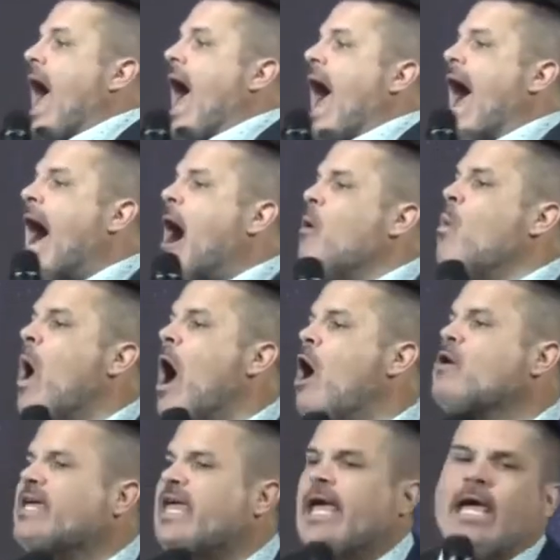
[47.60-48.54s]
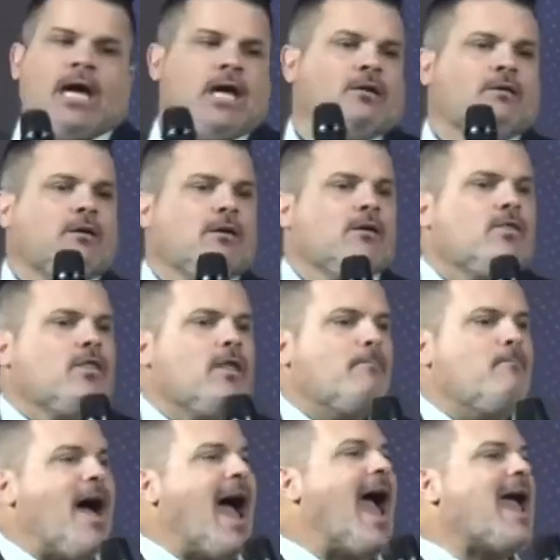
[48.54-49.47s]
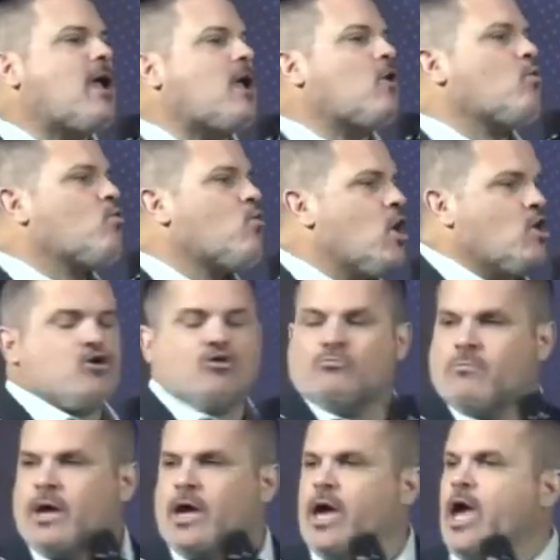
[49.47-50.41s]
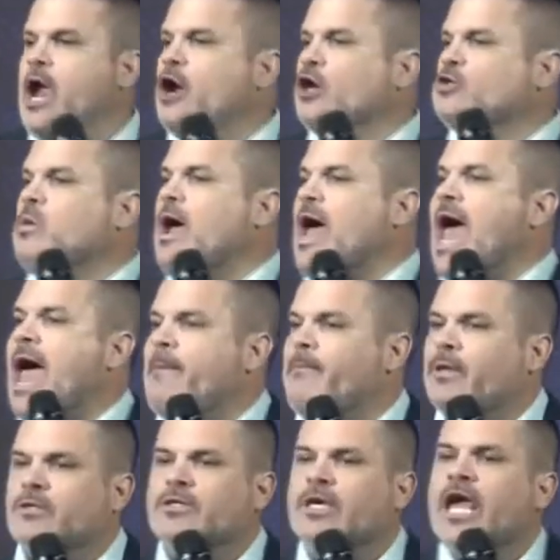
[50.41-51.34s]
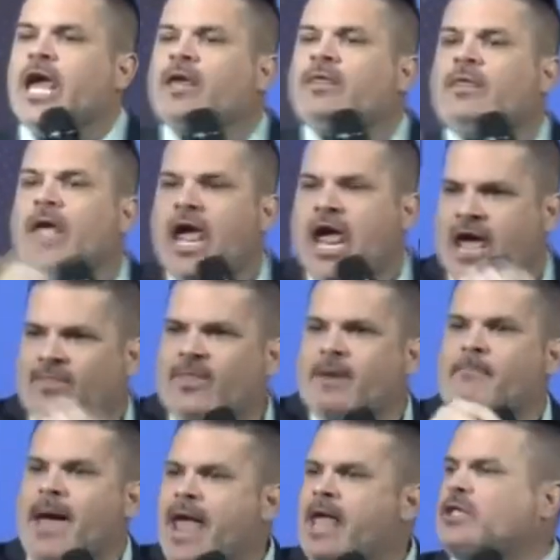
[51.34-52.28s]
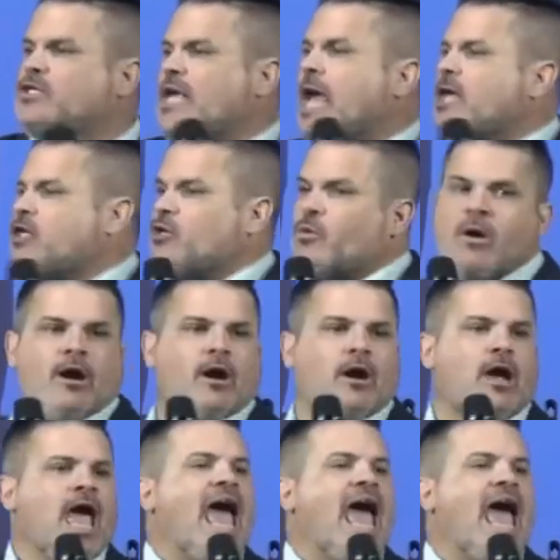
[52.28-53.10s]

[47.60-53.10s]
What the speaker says: I walk in the back room. Here's what happens. In the main sanctuary,